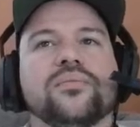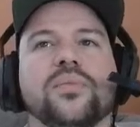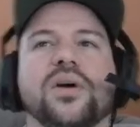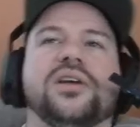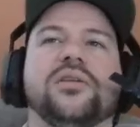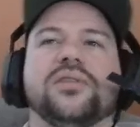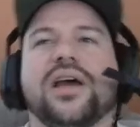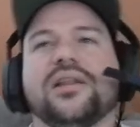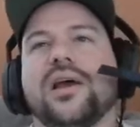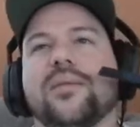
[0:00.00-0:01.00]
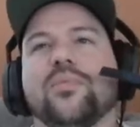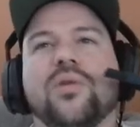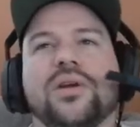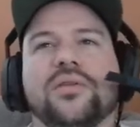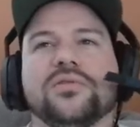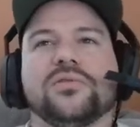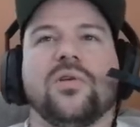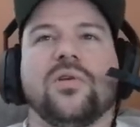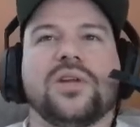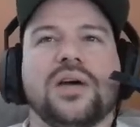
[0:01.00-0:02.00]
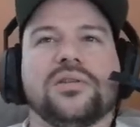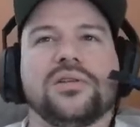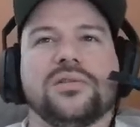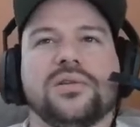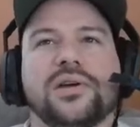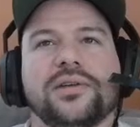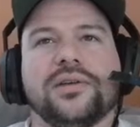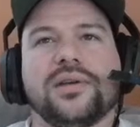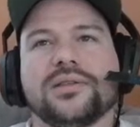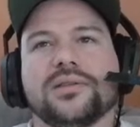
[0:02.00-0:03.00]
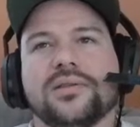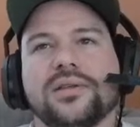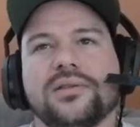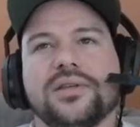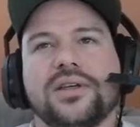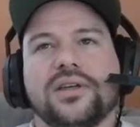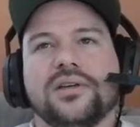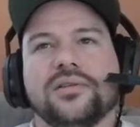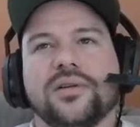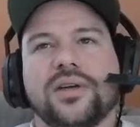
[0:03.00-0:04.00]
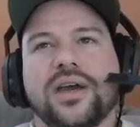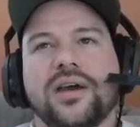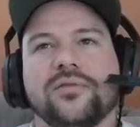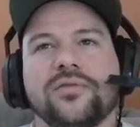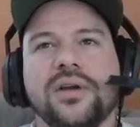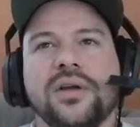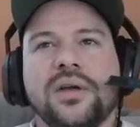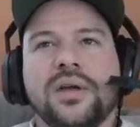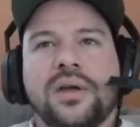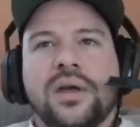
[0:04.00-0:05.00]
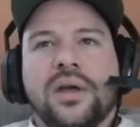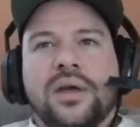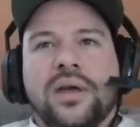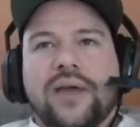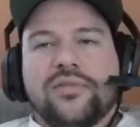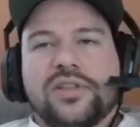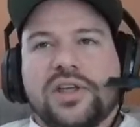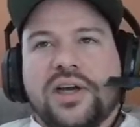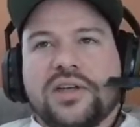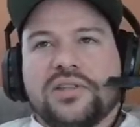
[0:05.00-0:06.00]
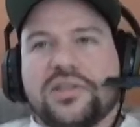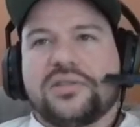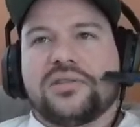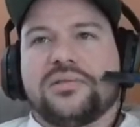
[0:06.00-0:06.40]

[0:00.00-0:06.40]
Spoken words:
But he was at that point he was rolling out to the right. Yeah, so he didn't really have a chance.